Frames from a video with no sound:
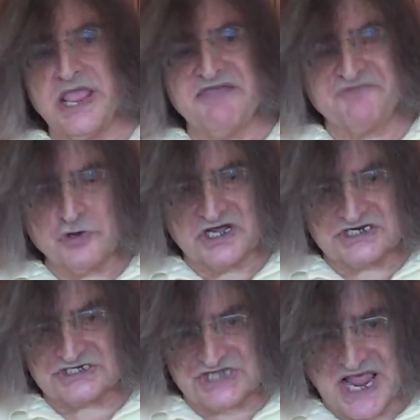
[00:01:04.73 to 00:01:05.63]
If you
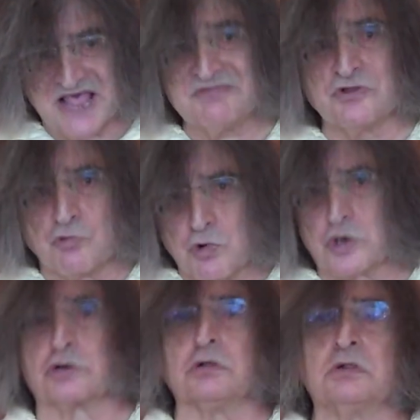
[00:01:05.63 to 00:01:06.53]
understand the
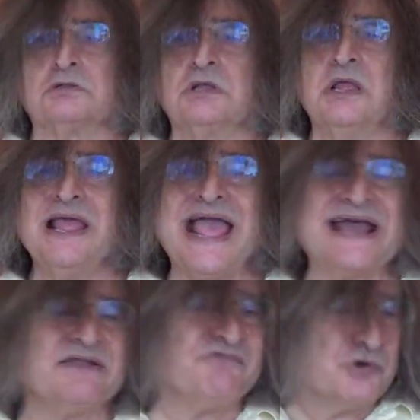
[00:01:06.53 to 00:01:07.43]
world,
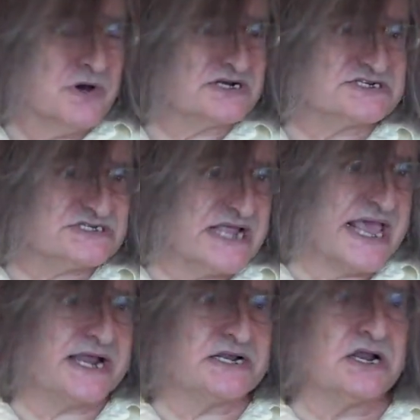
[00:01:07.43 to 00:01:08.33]
and if you
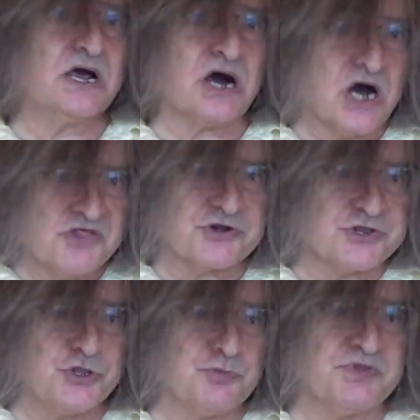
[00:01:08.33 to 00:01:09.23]
understand
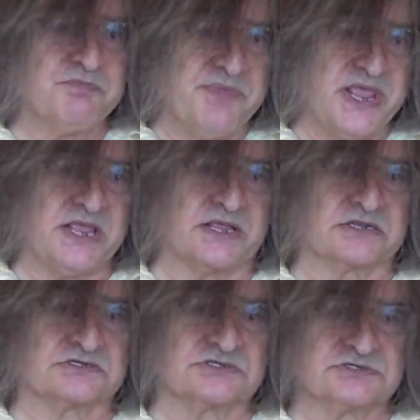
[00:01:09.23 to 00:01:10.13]
other human
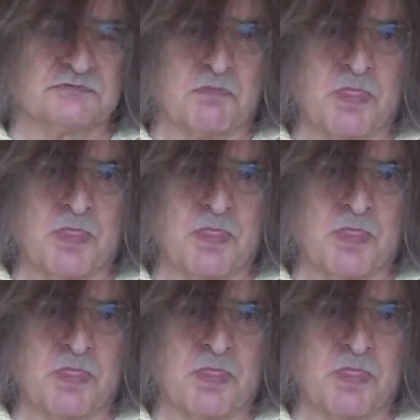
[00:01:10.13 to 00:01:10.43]
beings,